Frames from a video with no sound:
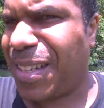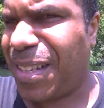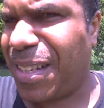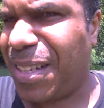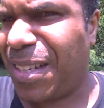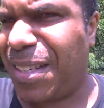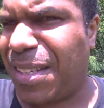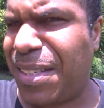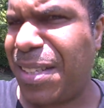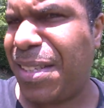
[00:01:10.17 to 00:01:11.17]

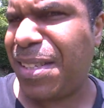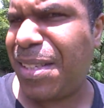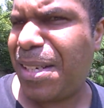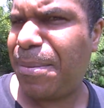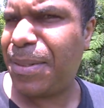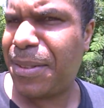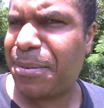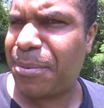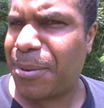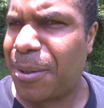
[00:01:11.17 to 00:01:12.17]
Yeah, I'm
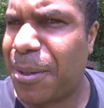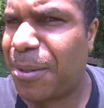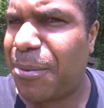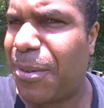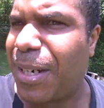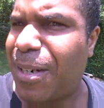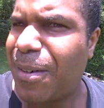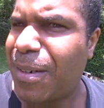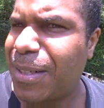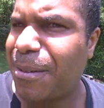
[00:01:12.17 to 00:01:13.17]
just walking
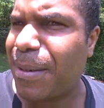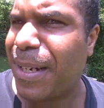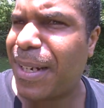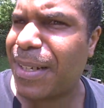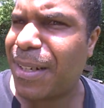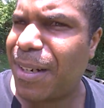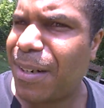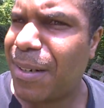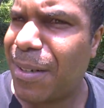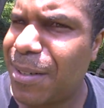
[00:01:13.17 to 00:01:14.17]
around in the
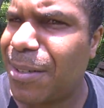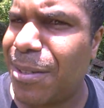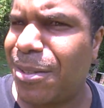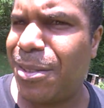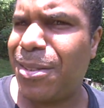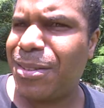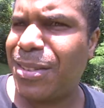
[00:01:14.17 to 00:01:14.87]
backyard,